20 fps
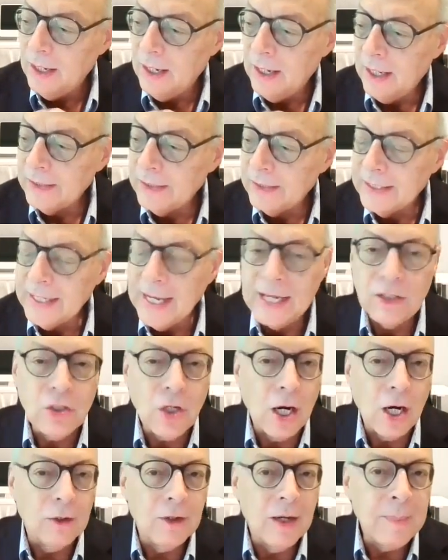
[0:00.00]
on the
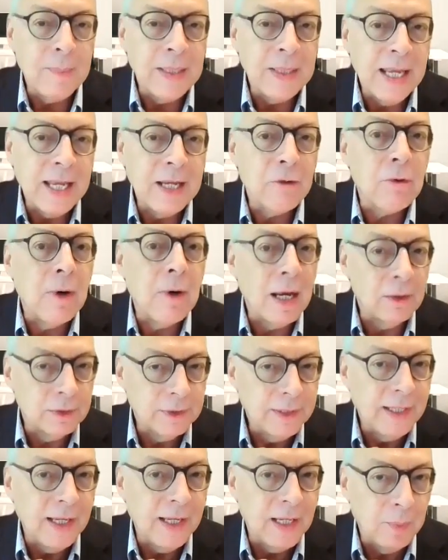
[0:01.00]
HR M&A
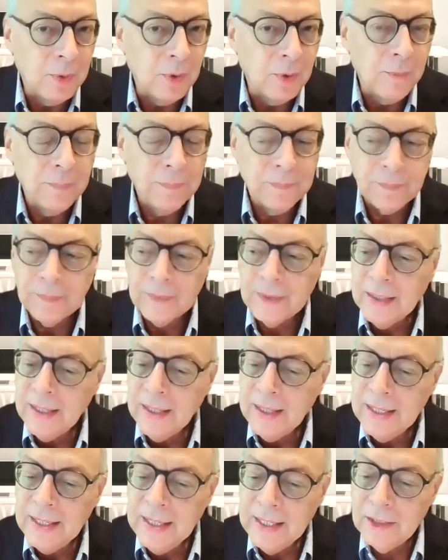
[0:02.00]
roundtable,
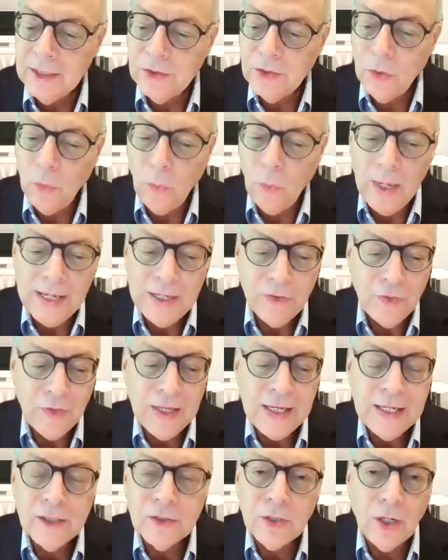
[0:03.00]
is the way
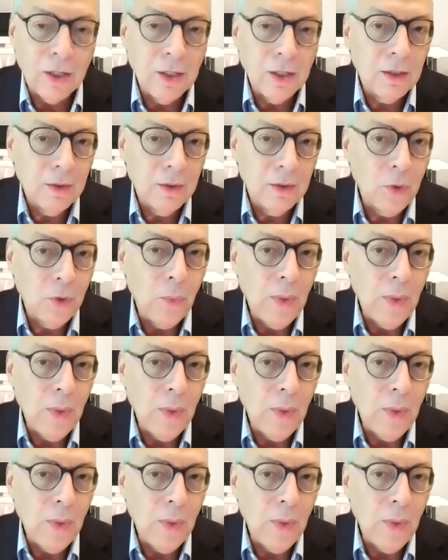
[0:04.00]
things are